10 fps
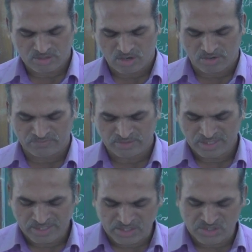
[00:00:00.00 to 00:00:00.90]

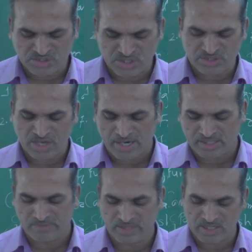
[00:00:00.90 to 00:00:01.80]
of research
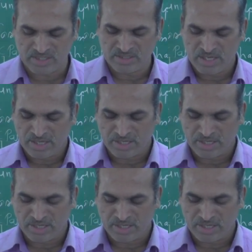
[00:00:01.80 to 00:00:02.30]
activities